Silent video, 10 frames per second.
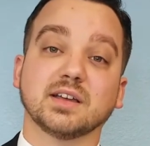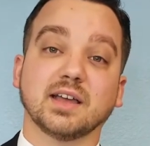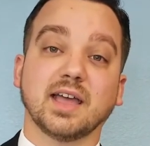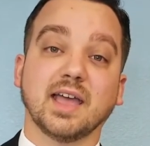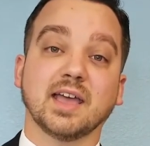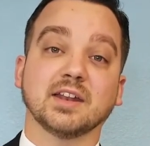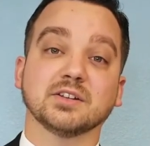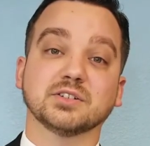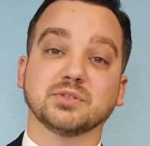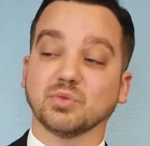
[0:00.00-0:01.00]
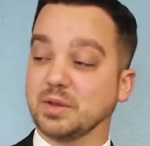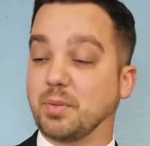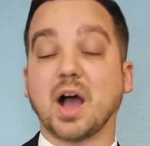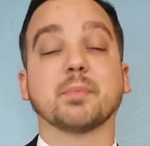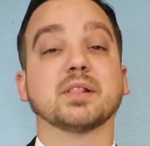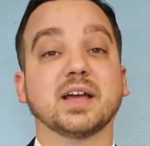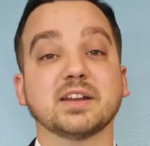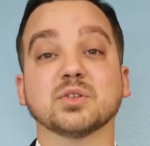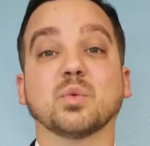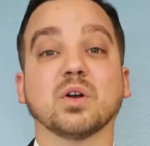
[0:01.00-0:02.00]
and
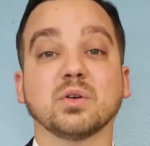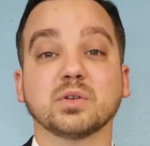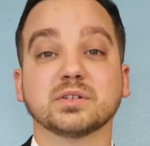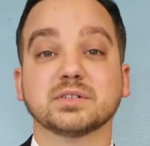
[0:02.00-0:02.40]
repopulating the world.